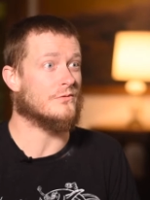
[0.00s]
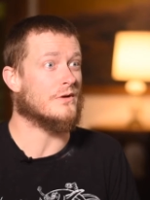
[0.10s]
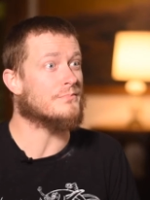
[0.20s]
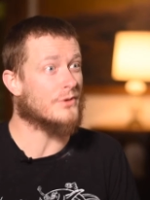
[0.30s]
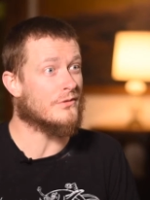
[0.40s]

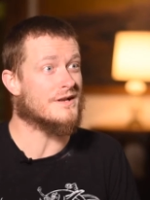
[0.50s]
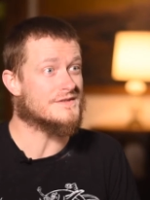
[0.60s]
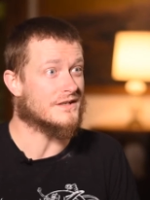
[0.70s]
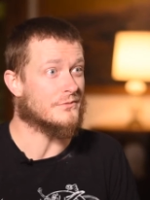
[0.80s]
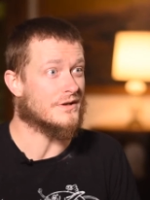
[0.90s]
what pro
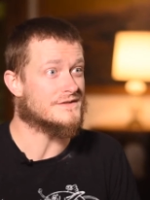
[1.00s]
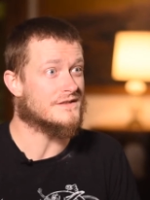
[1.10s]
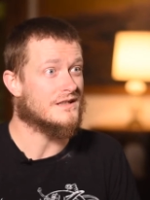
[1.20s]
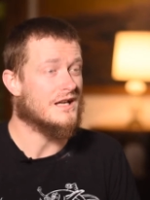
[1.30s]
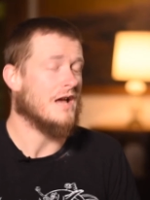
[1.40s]
wrestling was.
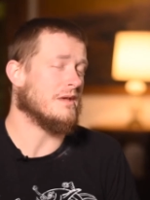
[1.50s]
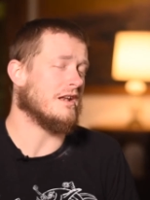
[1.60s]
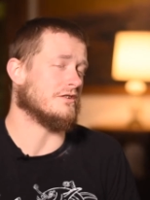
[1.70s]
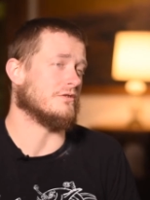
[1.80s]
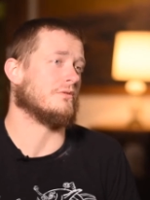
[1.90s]
I mean,
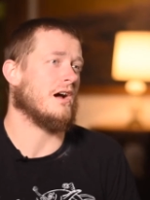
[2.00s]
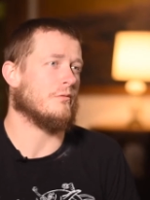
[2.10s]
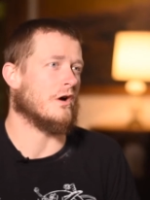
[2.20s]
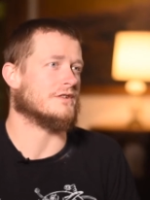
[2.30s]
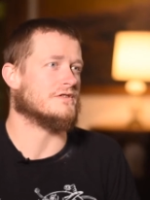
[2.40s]
I knew. I
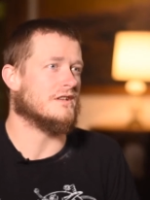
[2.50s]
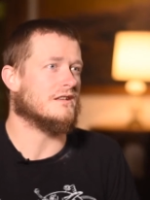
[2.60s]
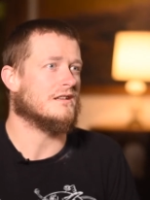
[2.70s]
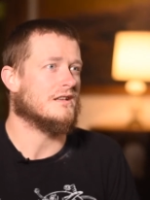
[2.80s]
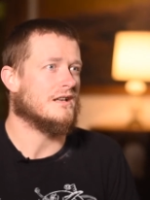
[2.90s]
watched it.
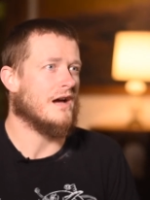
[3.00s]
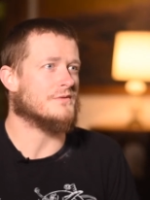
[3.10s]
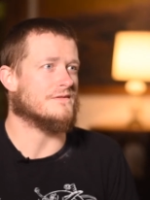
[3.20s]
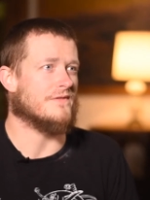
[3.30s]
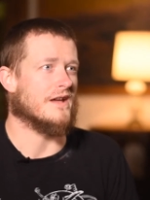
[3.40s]
I
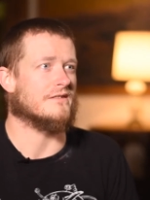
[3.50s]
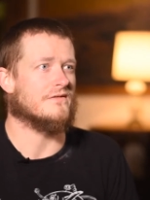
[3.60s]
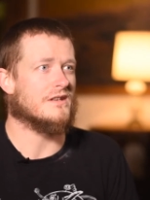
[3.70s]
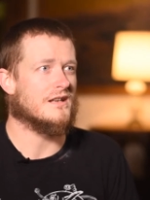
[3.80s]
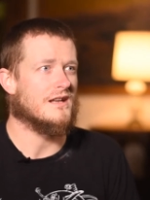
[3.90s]
was a fan
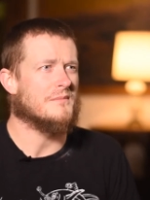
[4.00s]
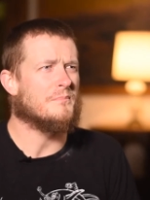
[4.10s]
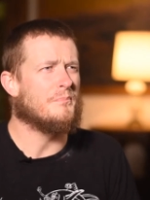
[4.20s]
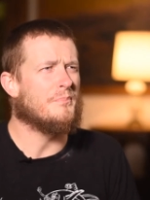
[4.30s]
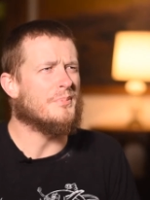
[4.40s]
of it.
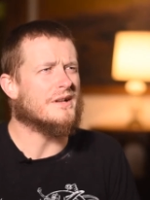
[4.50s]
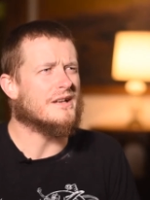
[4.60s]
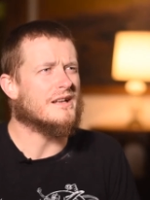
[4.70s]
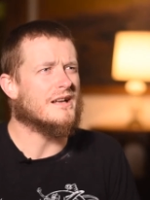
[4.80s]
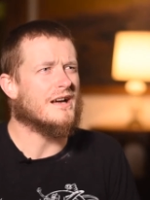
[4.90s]

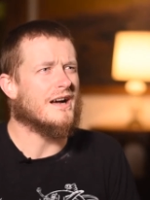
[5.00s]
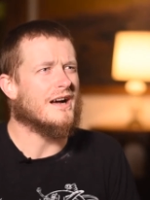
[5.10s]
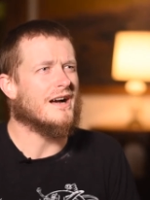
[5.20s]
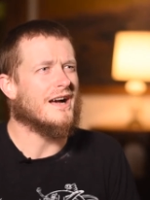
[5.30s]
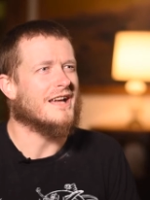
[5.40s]
But
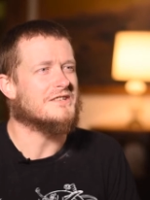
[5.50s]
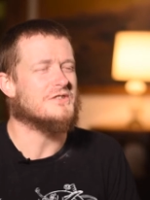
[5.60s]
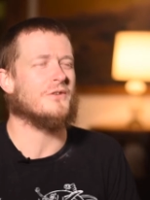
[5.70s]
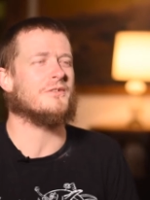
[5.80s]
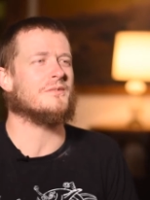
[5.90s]
I
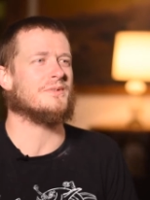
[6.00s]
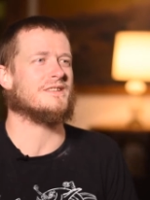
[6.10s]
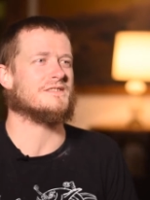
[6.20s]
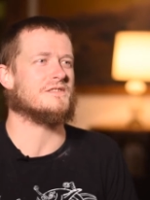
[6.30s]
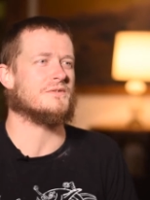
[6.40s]
showed up in
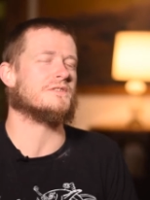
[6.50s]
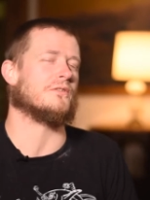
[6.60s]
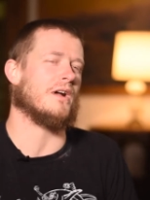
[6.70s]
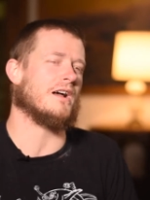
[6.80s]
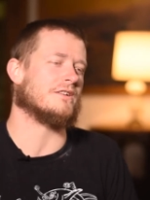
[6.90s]
this dude's
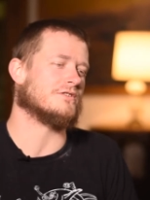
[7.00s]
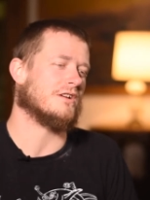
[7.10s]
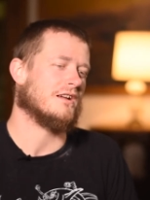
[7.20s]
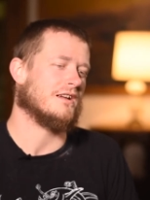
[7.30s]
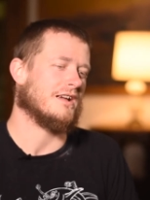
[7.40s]
garage,
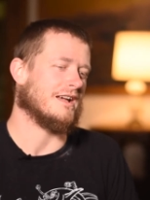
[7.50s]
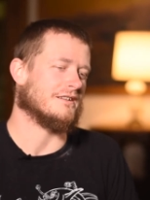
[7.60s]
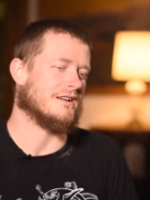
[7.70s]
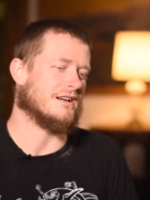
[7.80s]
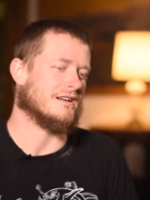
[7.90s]

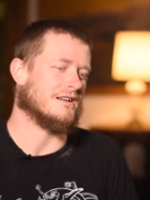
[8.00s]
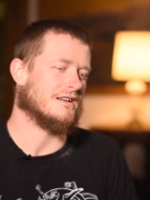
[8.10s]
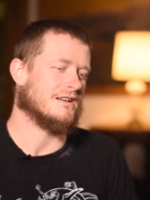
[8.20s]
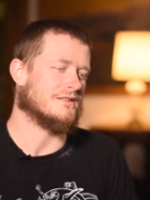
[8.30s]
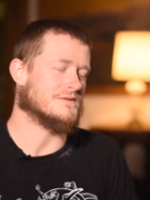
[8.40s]
and it
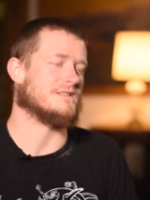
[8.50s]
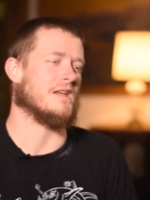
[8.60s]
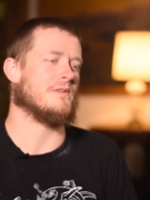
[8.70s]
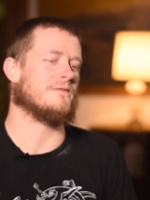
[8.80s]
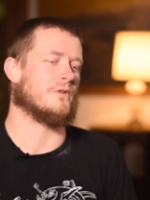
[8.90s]
was the
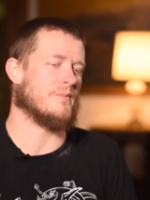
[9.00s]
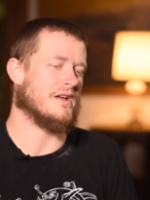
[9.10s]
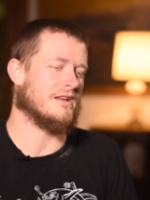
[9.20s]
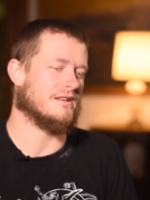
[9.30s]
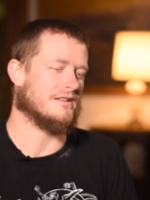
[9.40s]
day before
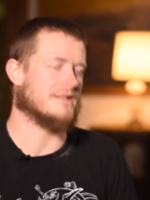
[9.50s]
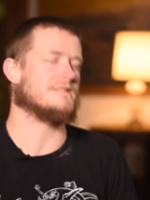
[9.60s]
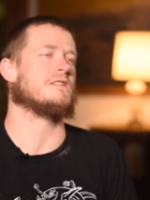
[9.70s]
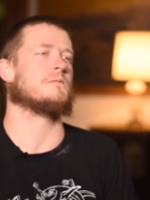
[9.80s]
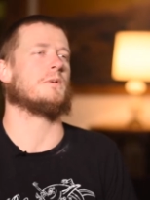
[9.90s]
my
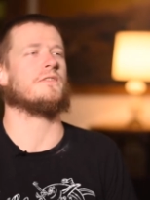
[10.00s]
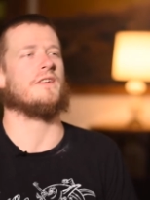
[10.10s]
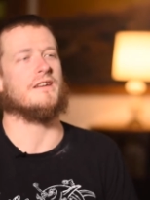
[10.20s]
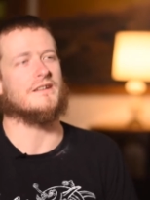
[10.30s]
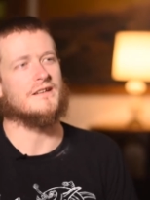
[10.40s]
19th
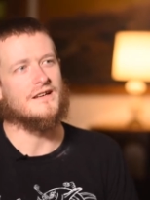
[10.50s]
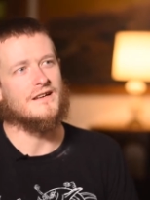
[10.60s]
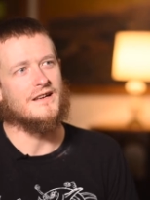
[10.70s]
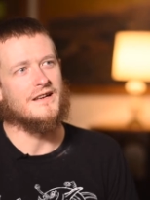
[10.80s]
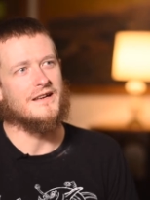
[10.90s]
birthday.
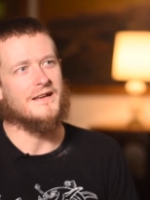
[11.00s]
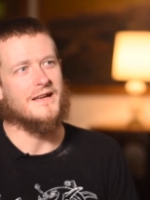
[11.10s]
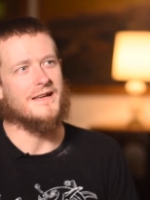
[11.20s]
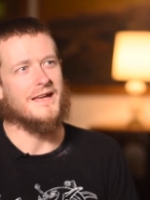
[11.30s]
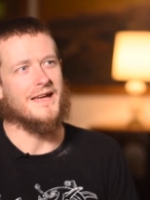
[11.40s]

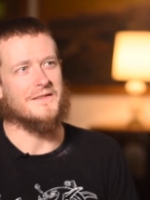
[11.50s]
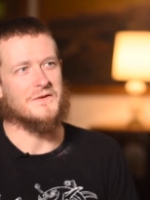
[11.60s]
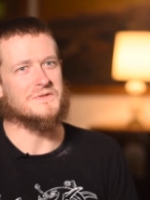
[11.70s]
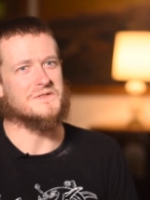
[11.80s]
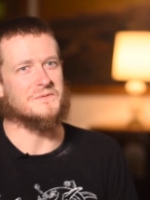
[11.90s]
And there was